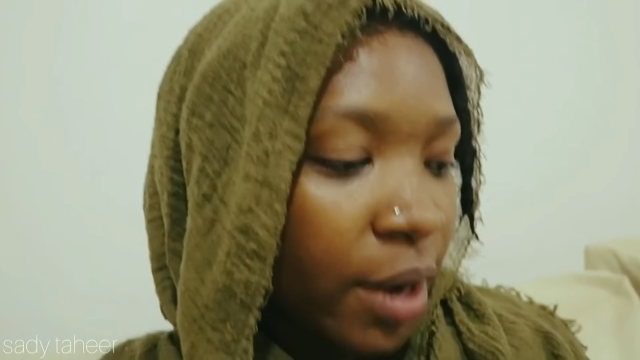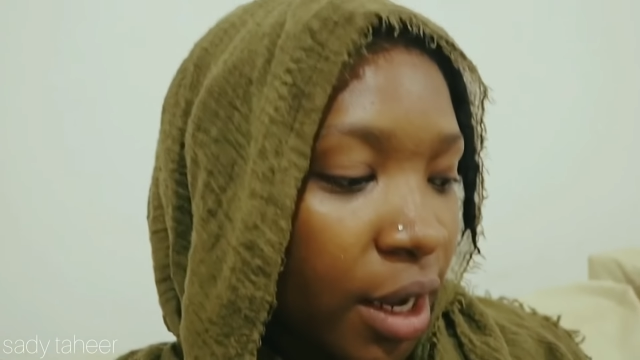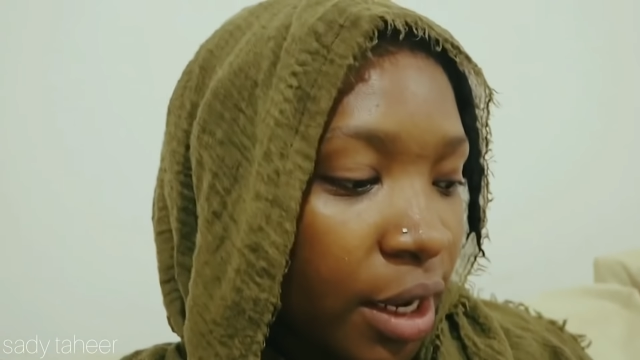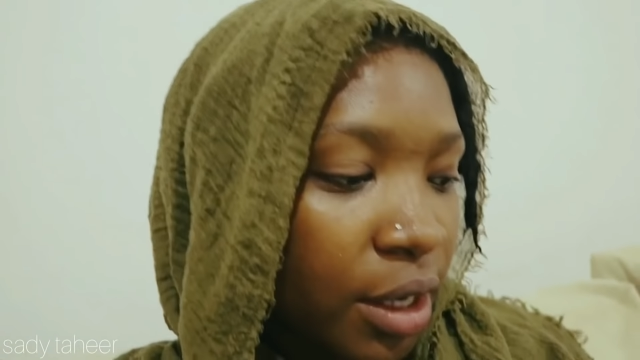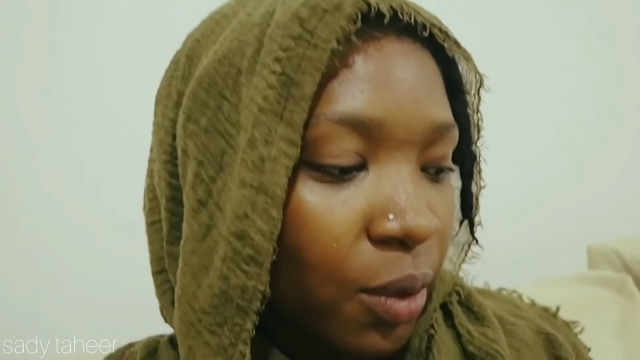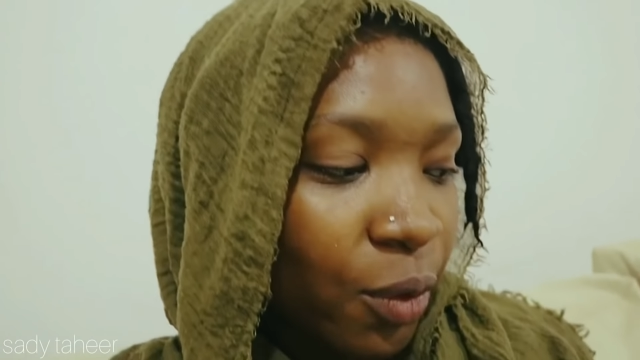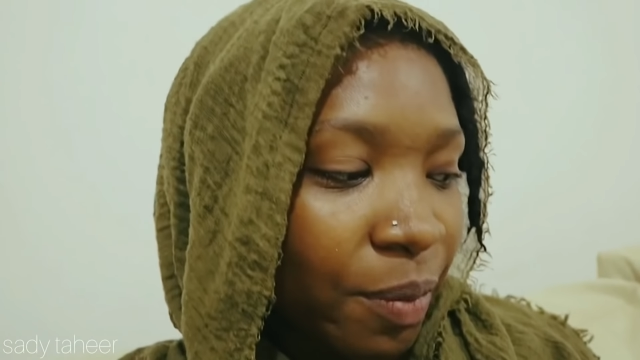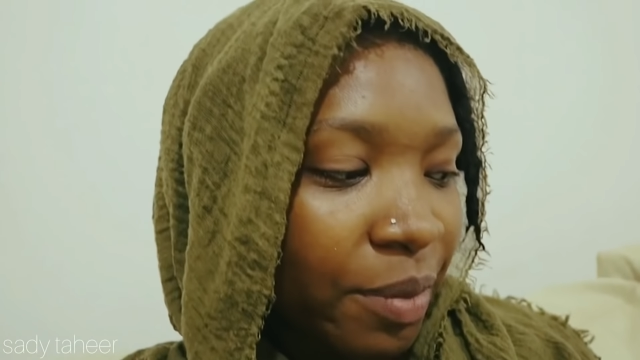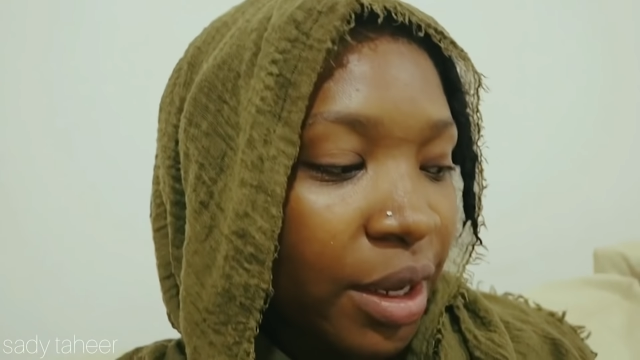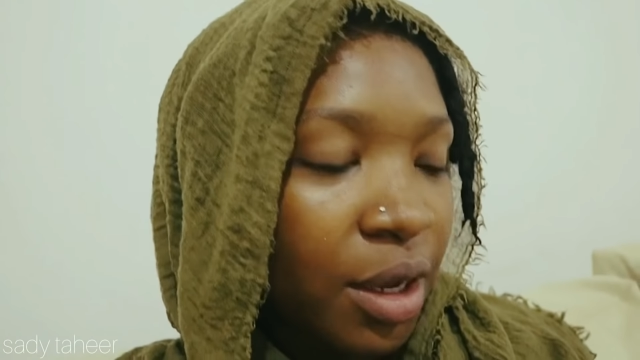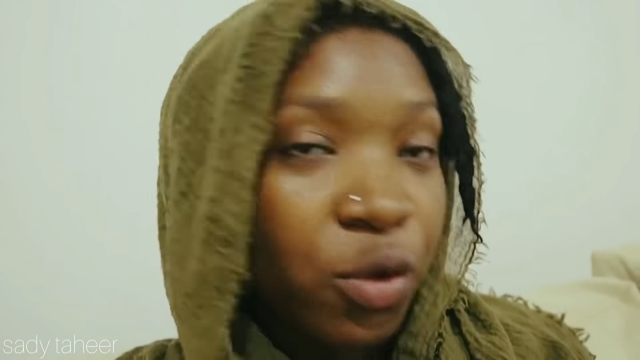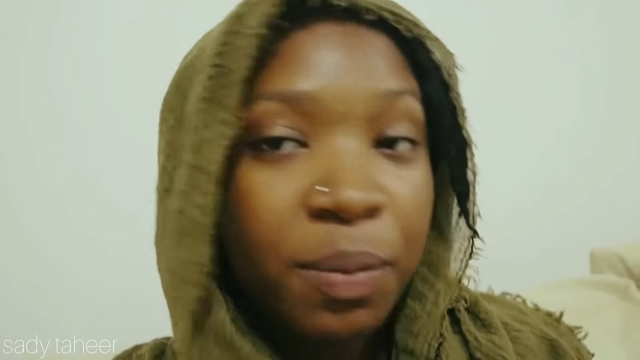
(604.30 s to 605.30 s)
and
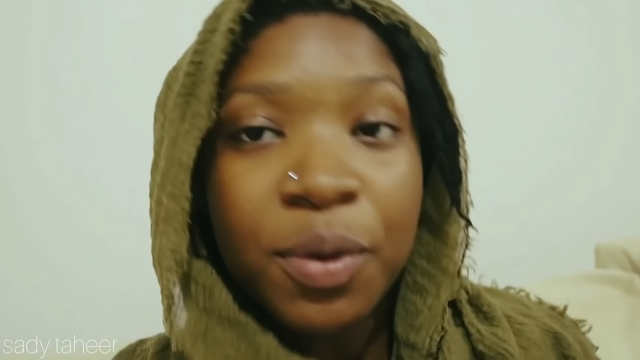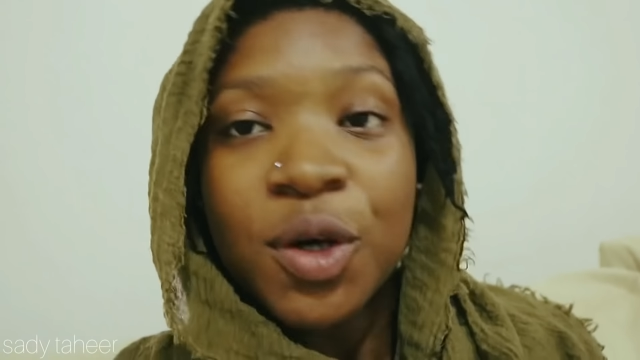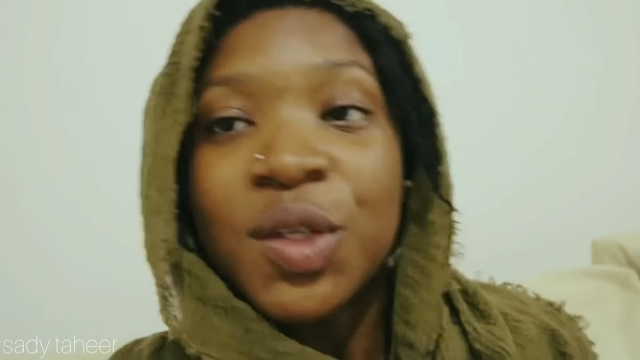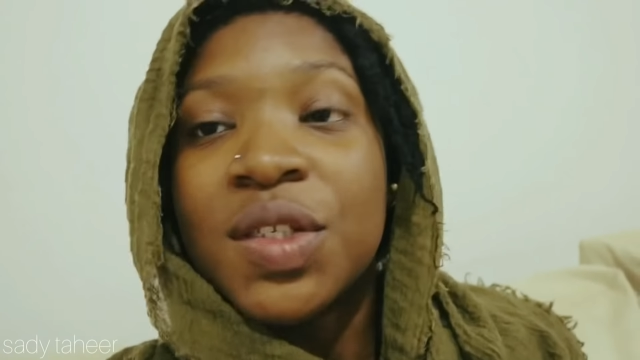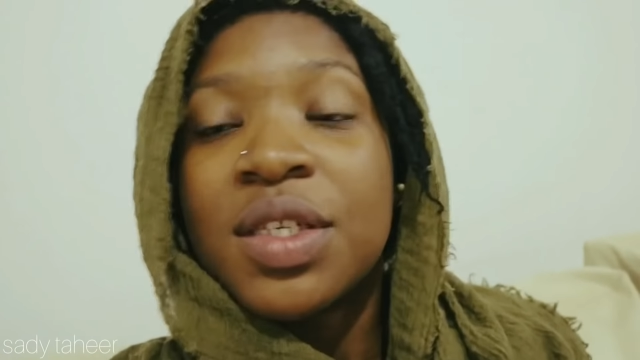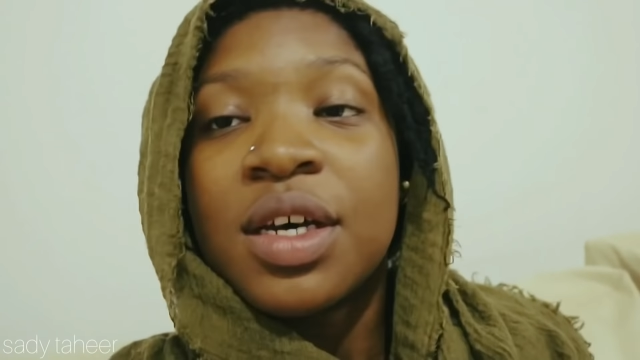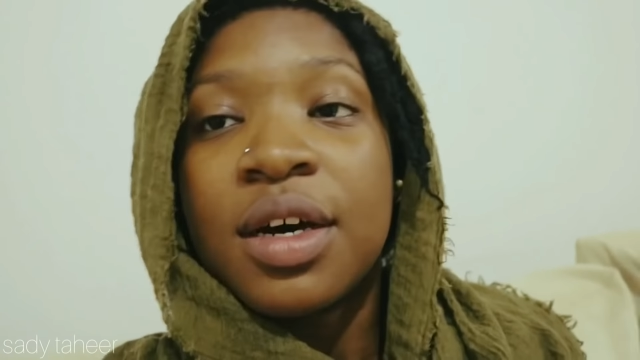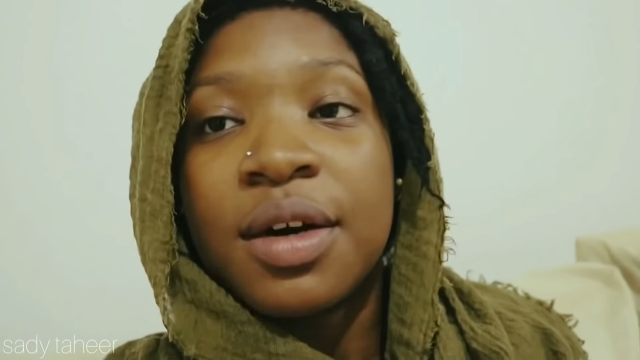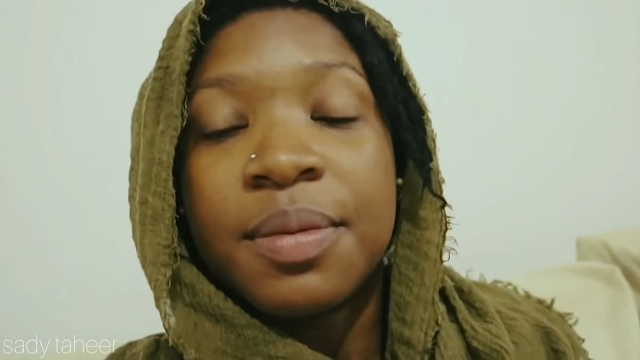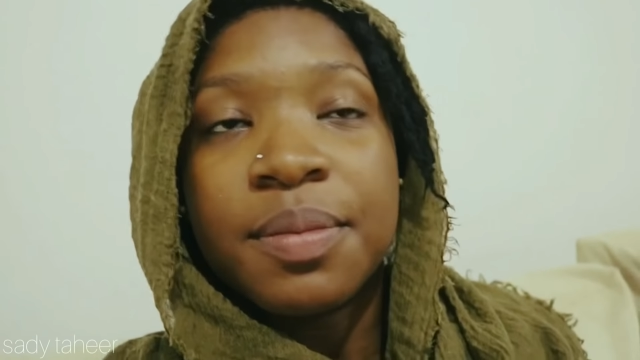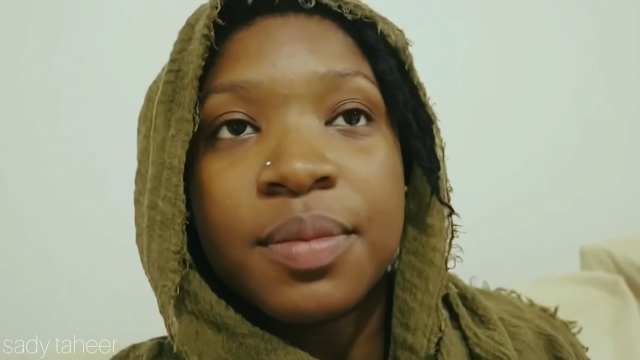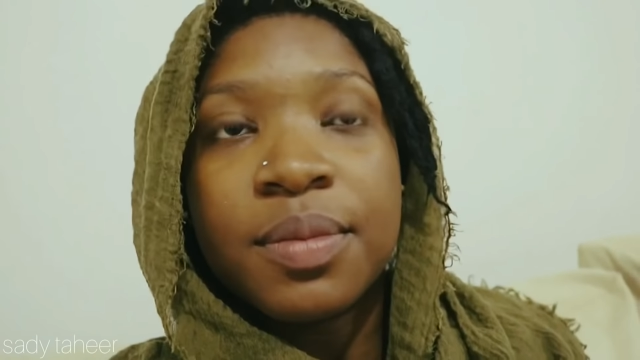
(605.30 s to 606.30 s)
we bought
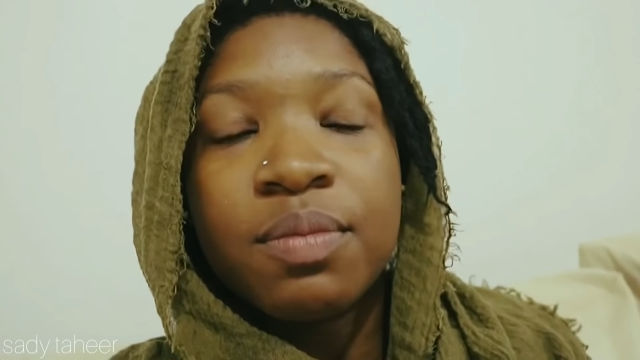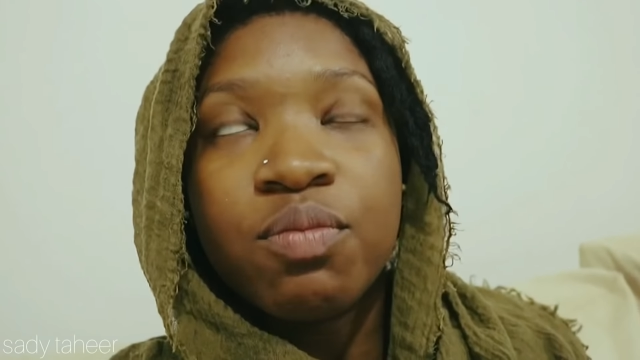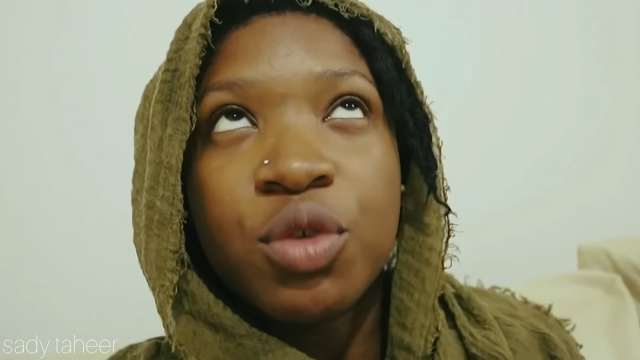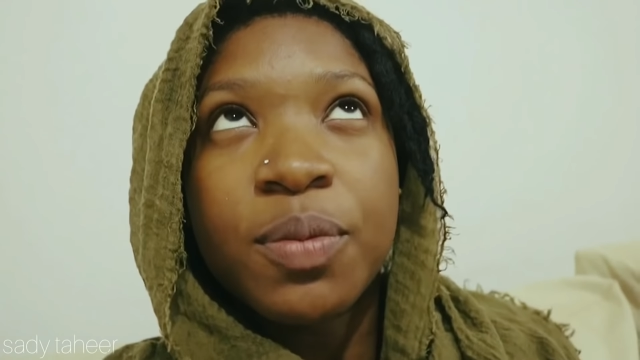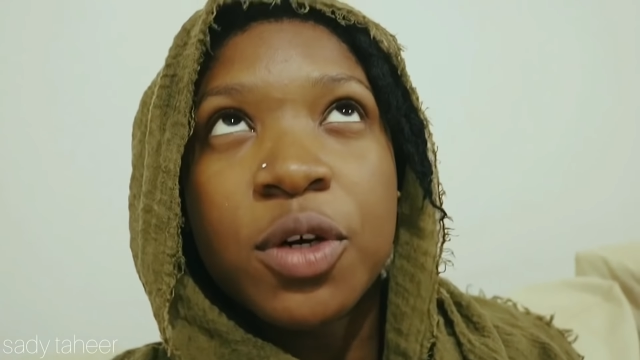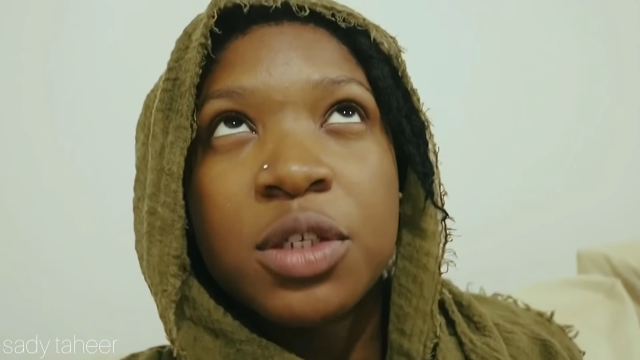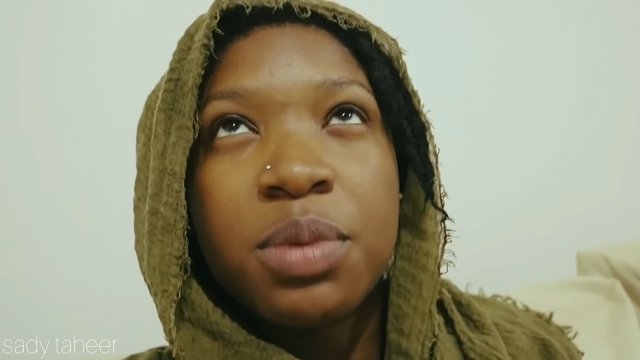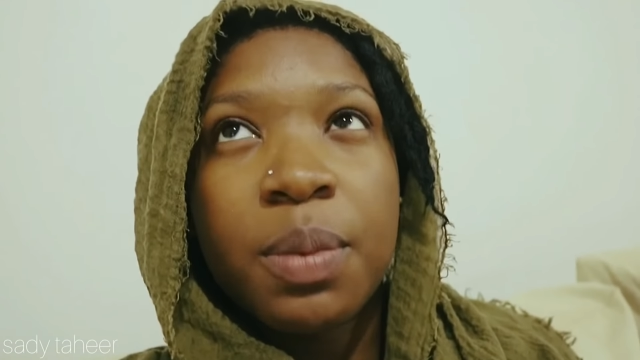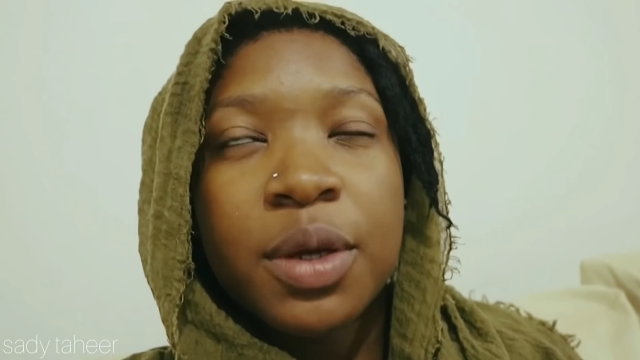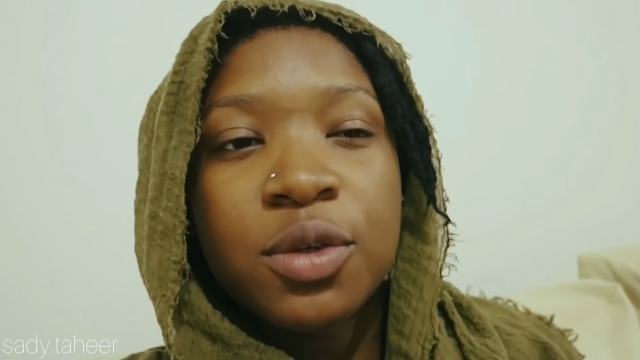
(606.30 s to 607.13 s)
pepper